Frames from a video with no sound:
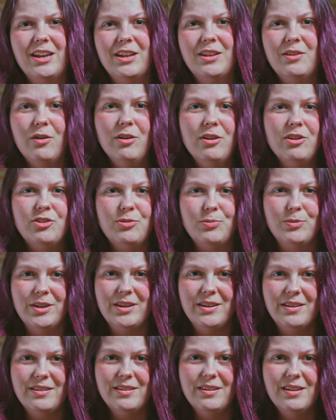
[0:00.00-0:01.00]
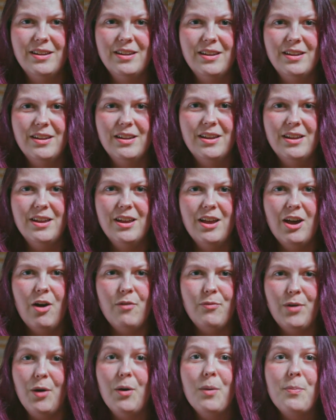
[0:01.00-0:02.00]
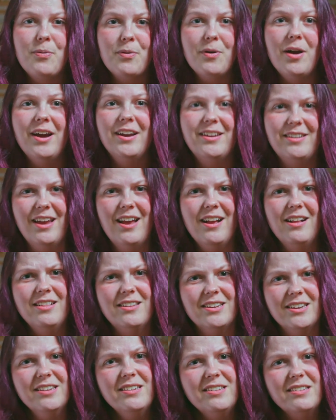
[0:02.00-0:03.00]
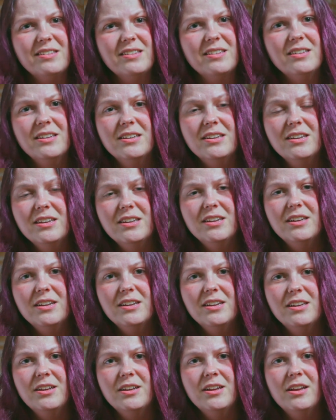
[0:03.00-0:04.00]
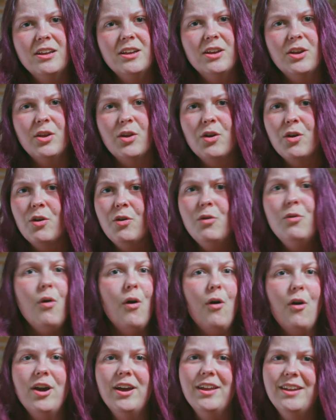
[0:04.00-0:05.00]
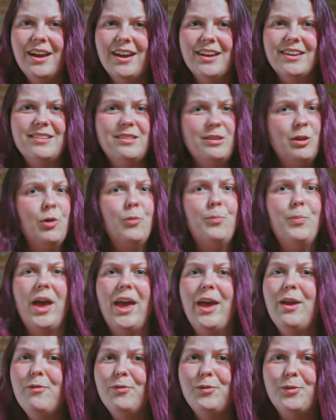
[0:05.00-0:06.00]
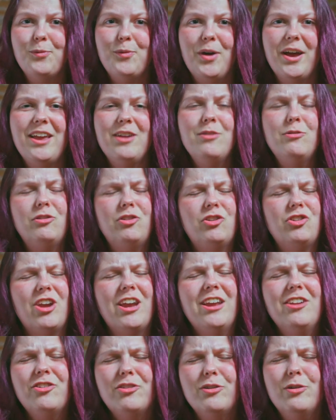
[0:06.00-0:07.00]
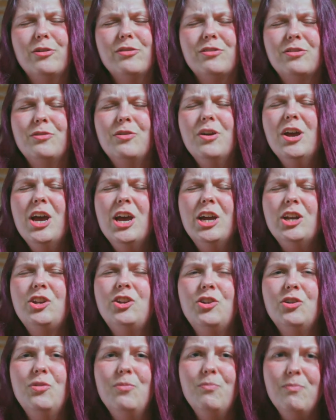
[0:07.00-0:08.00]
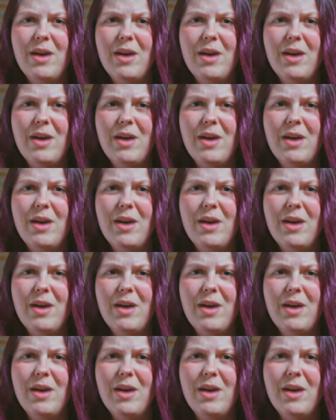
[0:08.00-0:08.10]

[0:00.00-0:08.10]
an acknowledgement of our pride elders. Who organized, who paved the way, who changed laws, who, too